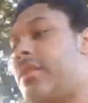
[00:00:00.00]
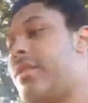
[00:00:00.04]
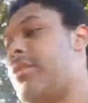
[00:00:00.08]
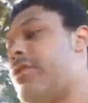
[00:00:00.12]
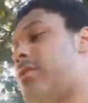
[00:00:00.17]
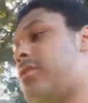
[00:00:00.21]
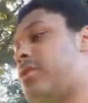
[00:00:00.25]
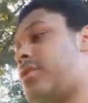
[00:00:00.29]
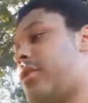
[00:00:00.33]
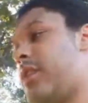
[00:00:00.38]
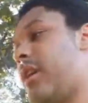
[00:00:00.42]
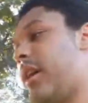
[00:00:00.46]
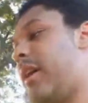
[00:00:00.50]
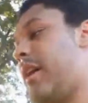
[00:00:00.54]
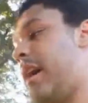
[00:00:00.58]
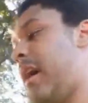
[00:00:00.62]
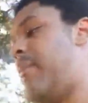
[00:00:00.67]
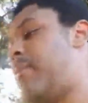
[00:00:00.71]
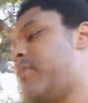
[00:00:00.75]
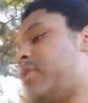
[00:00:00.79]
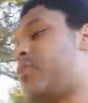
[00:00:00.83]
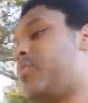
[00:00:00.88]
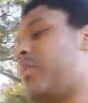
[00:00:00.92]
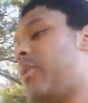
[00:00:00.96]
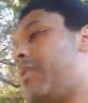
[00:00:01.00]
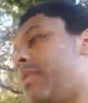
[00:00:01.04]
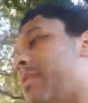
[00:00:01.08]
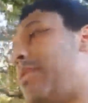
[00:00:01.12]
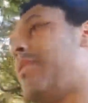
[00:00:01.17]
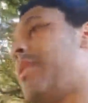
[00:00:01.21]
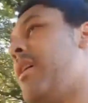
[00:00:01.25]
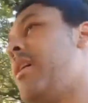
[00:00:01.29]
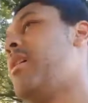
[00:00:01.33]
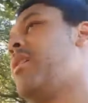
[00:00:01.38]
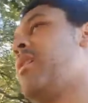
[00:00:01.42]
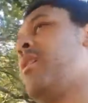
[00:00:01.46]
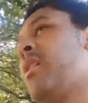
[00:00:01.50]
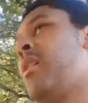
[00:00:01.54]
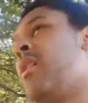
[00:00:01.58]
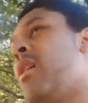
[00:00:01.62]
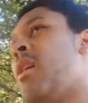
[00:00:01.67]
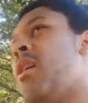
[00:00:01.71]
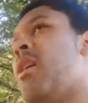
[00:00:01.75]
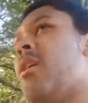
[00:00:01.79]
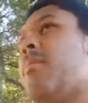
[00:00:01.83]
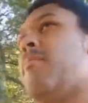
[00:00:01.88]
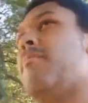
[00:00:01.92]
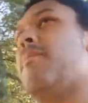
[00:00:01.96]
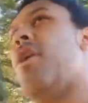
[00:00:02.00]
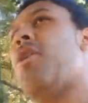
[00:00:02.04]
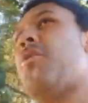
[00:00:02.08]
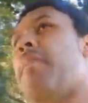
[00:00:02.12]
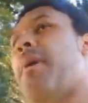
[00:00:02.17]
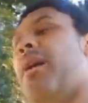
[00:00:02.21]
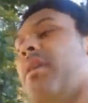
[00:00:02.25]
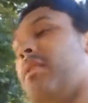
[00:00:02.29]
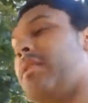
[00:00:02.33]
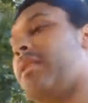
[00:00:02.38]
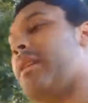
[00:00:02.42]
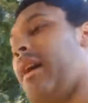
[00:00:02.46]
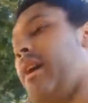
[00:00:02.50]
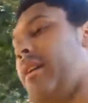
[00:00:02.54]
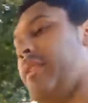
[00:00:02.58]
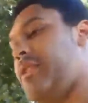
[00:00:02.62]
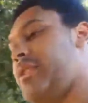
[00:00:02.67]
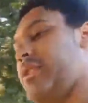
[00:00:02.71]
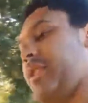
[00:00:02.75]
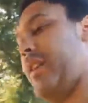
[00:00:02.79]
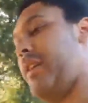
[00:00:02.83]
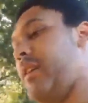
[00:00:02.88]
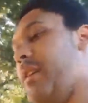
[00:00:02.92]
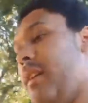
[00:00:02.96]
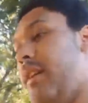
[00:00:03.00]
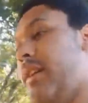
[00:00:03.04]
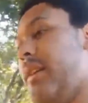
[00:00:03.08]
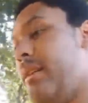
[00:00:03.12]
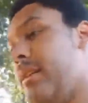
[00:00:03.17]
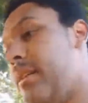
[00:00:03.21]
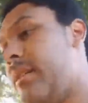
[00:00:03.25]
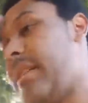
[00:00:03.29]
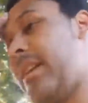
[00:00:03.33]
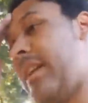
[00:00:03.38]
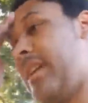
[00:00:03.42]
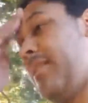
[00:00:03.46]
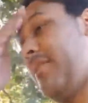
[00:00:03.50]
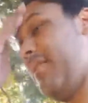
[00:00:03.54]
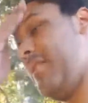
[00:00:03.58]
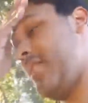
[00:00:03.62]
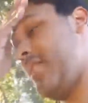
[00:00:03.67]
that happens with mobile gacha in